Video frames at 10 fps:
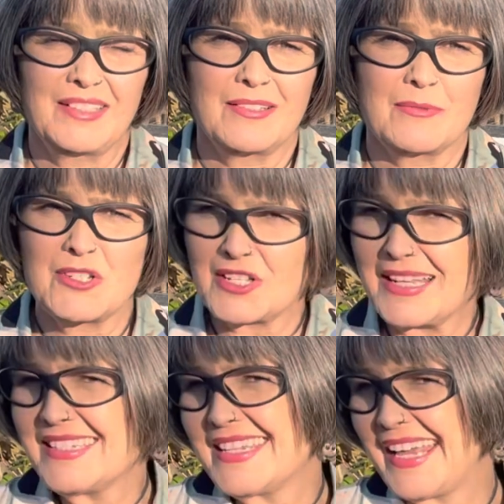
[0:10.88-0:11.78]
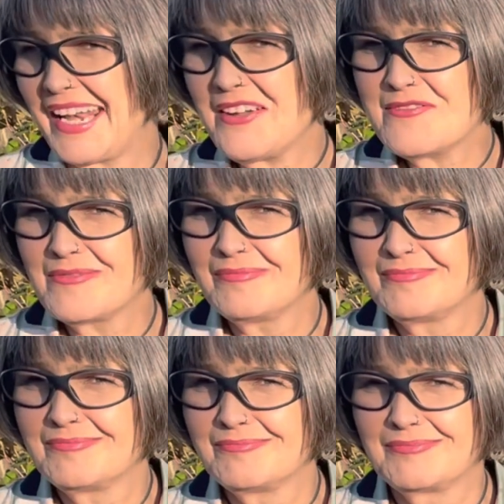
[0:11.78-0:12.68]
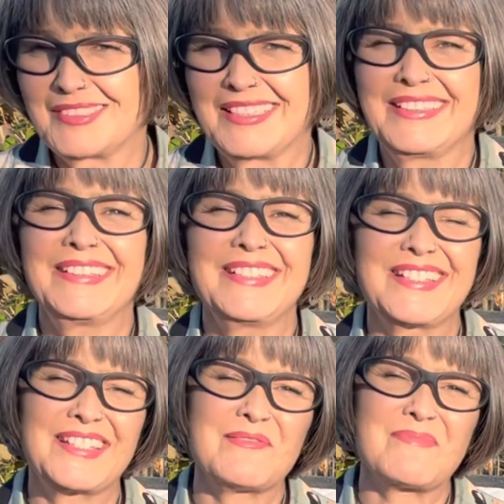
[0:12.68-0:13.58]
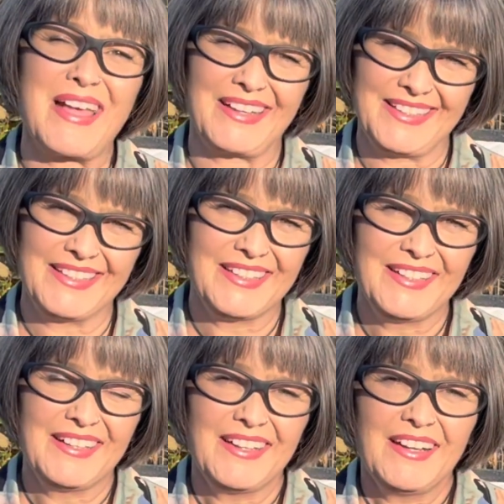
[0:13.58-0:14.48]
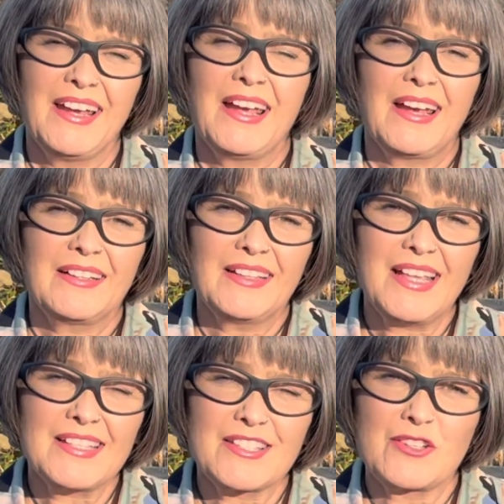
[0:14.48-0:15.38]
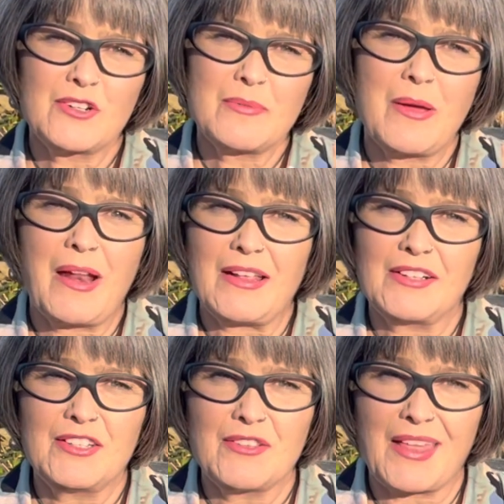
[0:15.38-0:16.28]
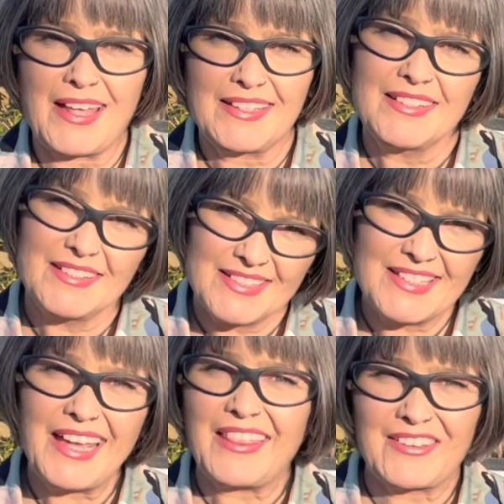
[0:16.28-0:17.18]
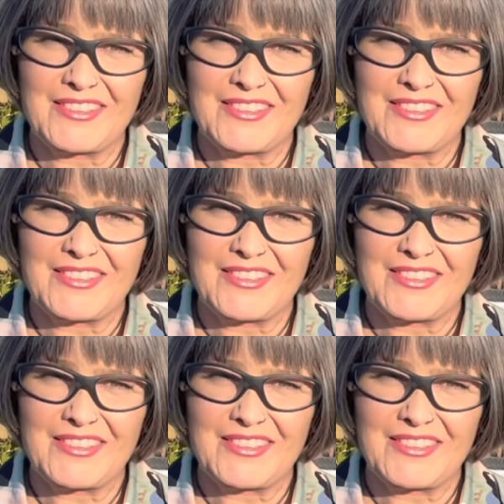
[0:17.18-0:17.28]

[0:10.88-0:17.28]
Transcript: Would you like to get out? Sit back and let's learn about how to do that together.